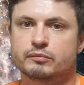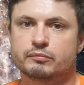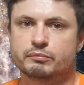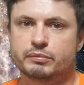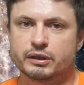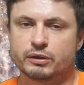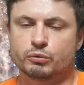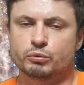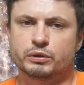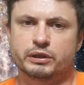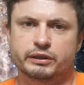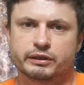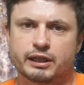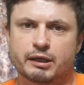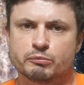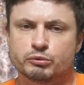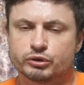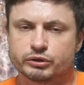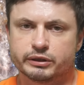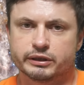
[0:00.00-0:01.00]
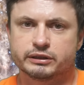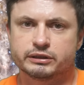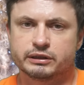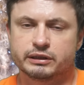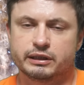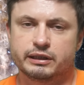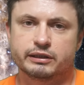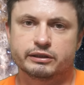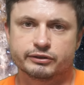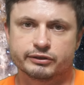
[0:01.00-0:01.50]
but only time will tell
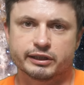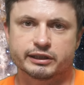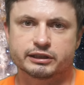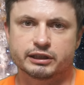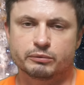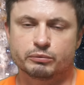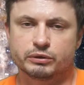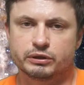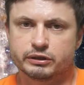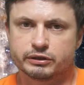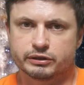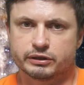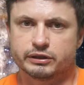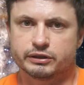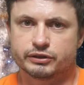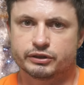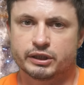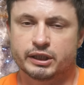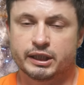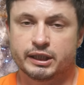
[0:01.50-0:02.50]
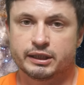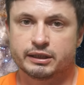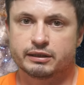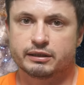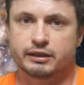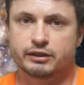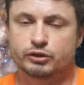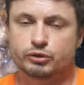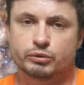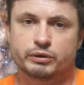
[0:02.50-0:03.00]
exactly what this is.
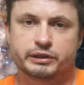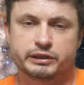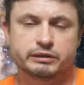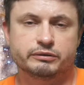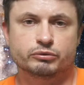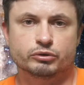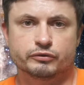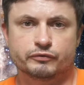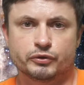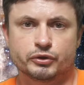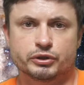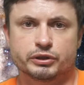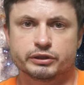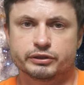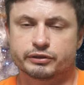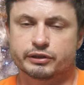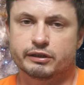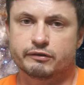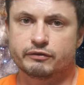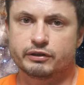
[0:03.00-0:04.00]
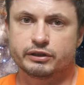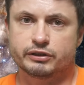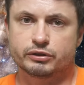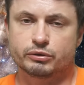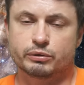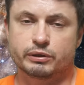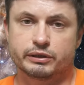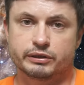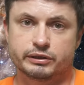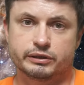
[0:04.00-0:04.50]
And so until those future discoveries,
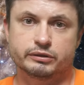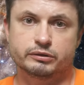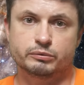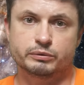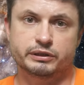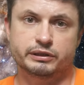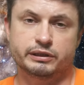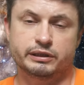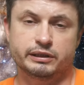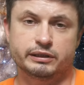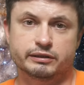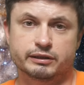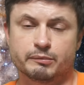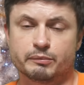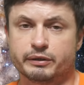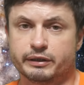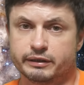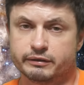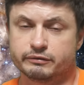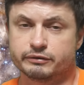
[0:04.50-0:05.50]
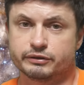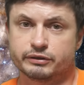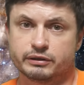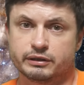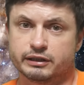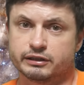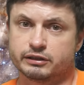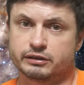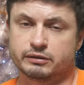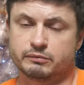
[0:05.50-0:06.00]
or until we see something else
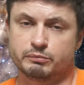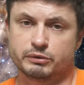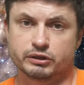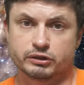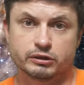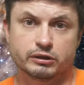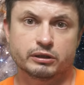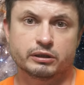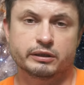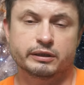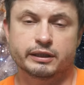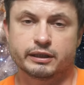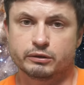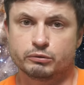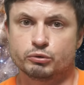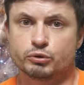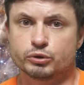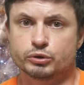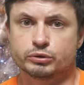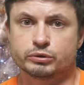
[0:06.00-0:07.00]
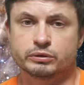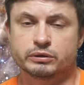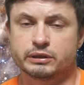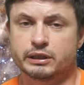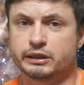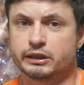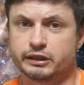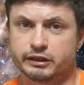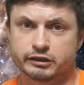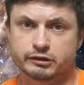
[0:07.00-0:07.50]
that's bizarre, unusual,
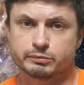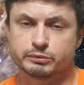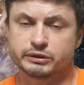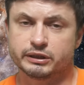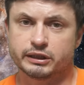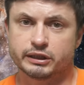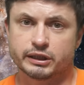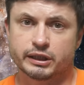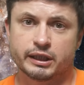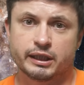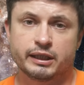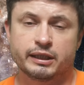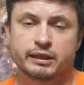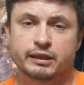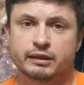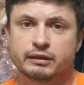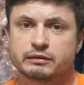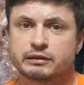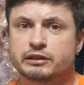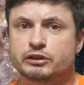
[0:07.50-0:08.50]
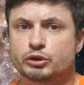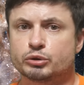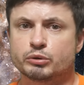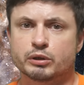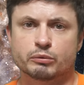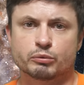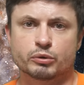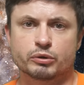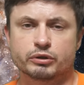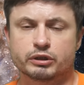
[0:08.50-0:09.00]
and unexplained, that's all
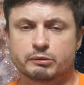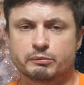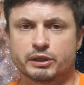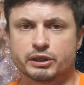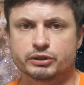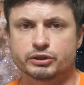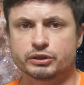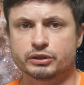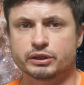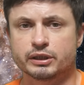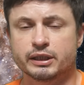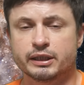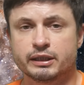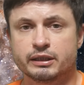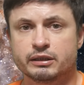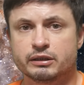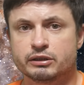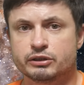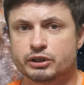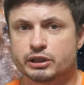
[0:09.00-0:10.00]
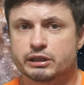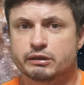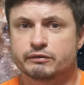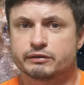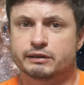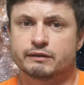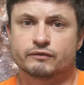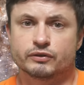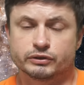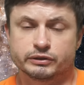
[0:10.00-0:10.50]
I wanted to mention. Check out
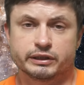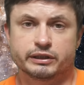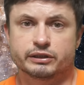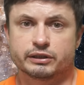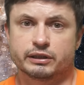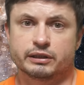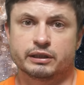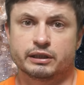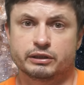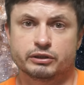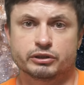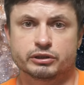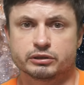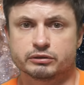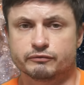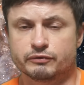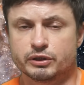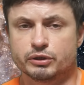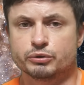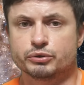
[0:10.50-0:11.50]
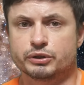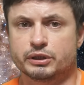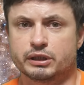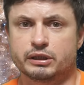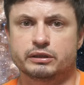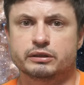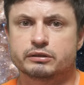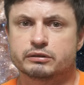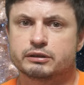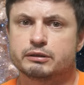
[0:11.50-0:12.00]
some of the links and additional videos in
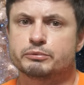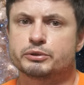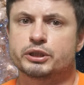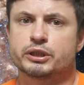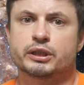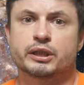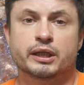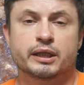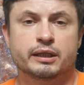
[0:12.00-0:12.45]
the description.